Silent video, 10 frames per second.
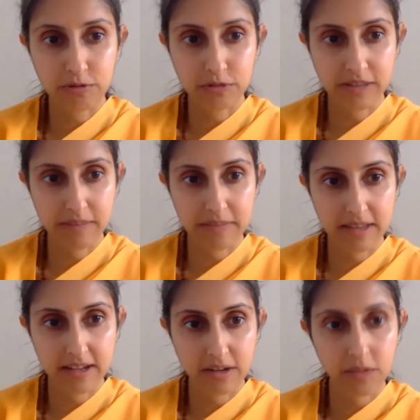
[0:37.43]
something?
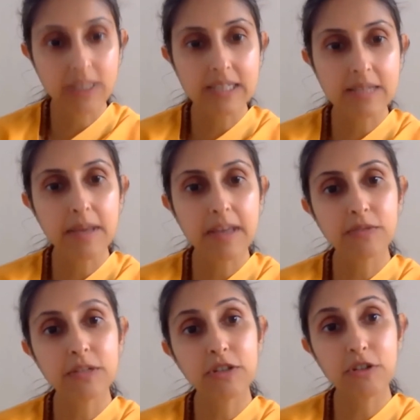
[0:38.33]
What's the best
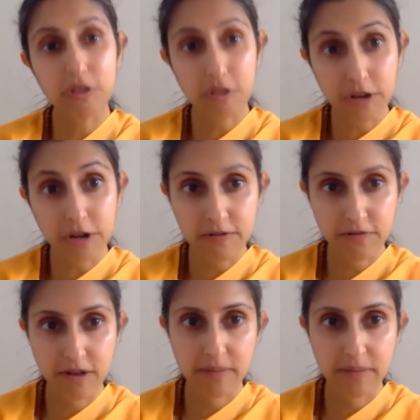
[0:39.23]
way to learn from